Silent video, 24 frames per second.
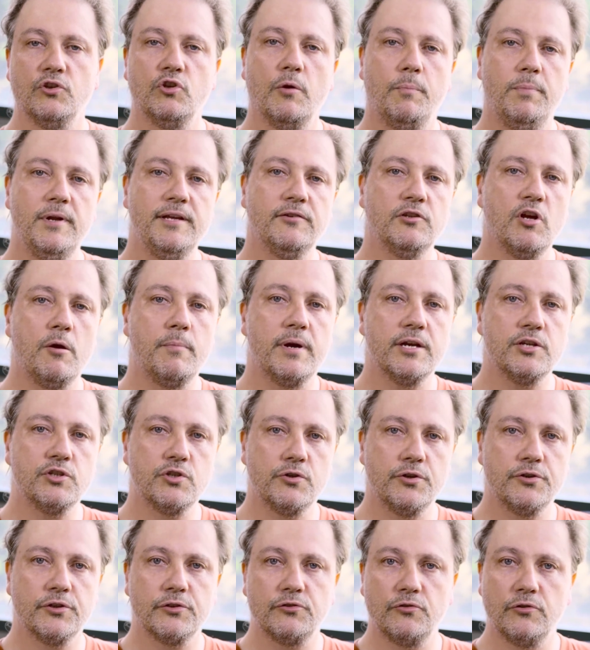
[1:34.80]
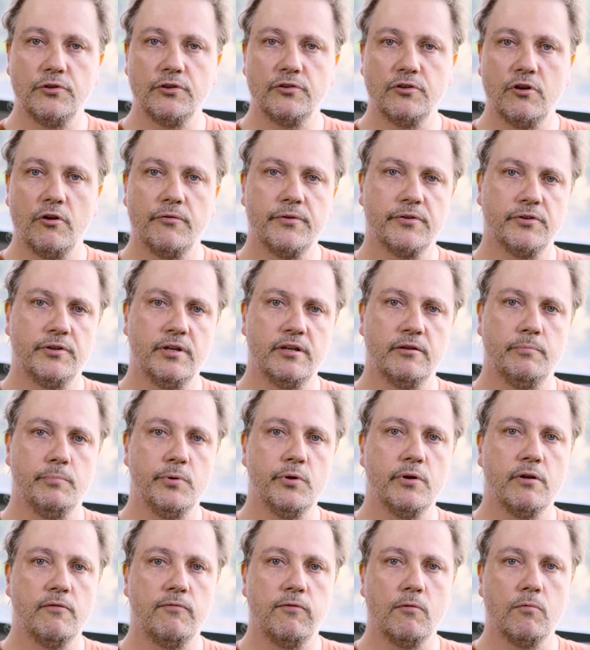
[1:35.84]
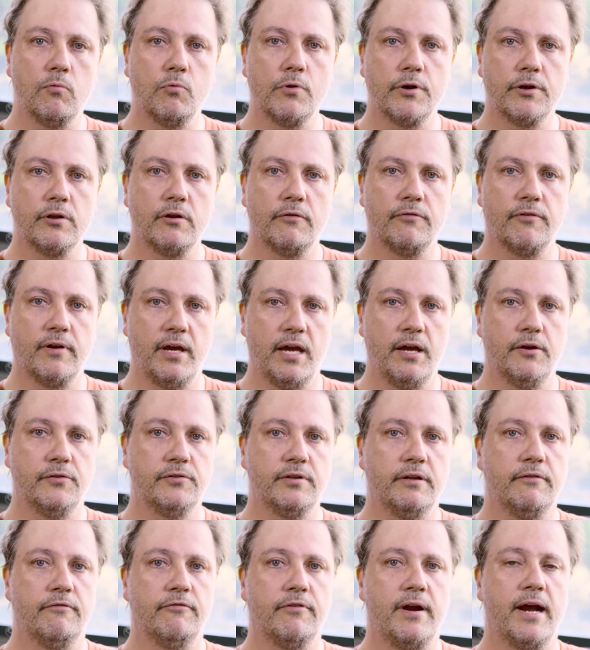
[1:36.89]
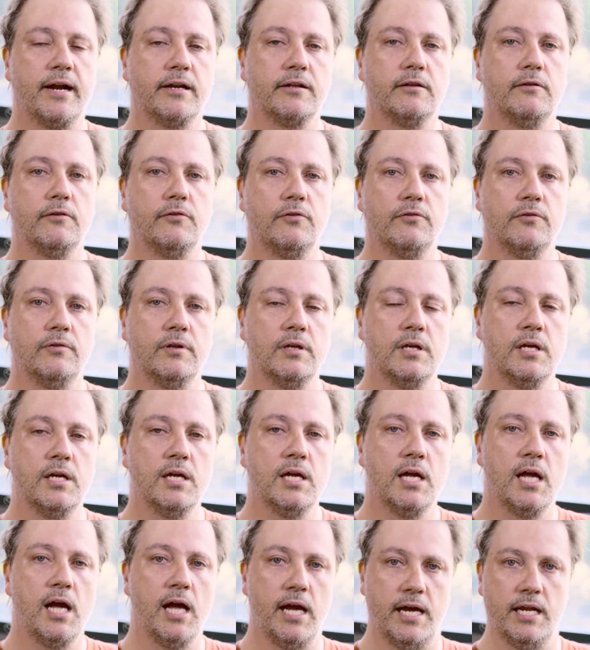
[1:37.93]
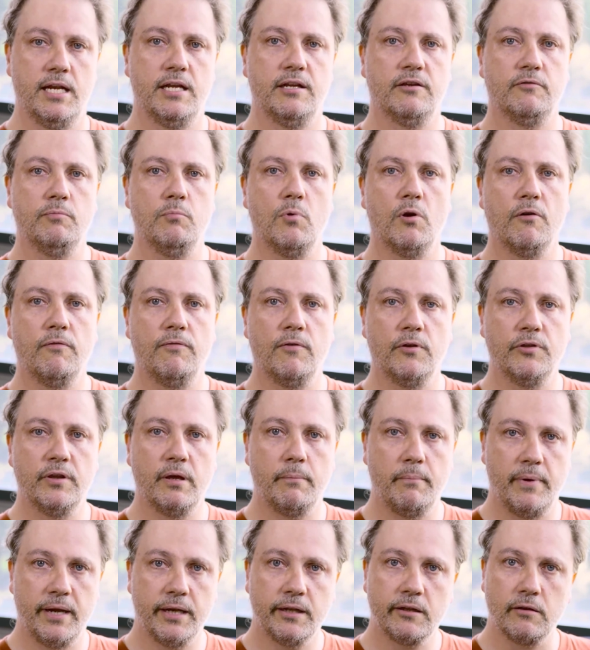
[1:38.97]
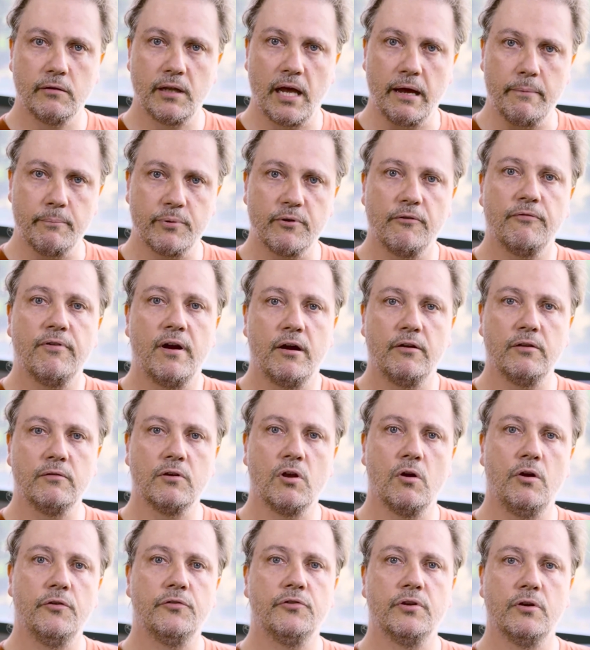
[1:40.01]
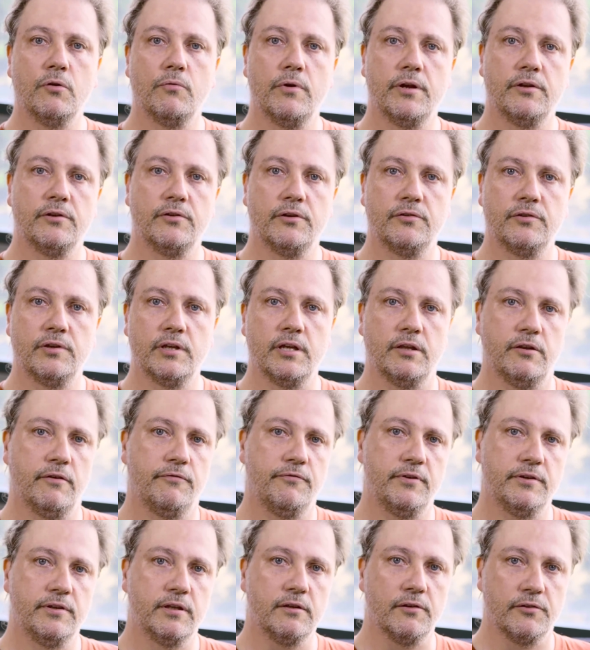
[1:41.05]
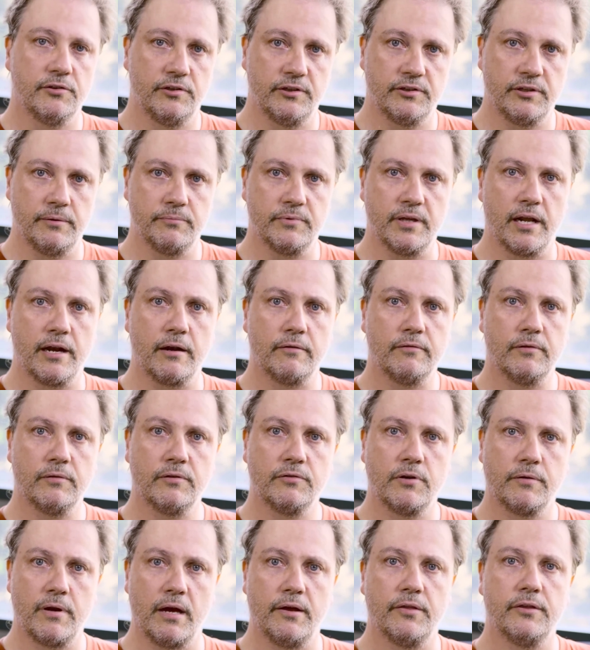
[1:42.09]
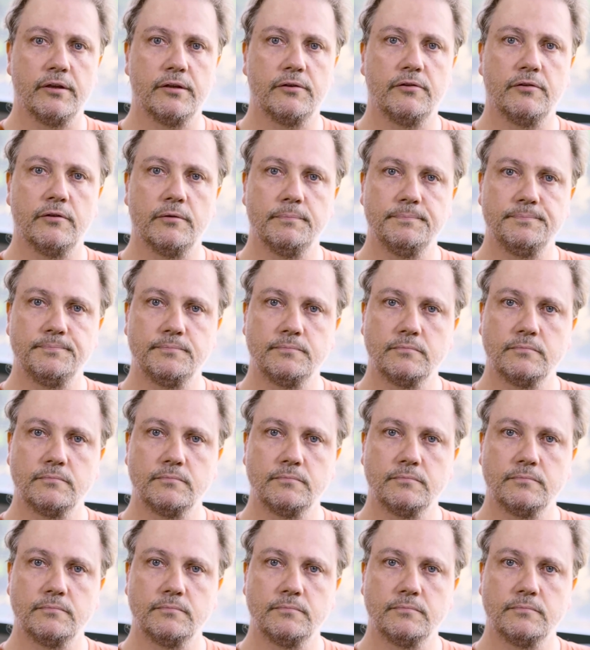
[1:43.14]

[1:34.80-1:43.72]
So please come and join us to discover this beautiful world of chaos and fractals and its more fundamental and profound consequences in the physical systems that surround us.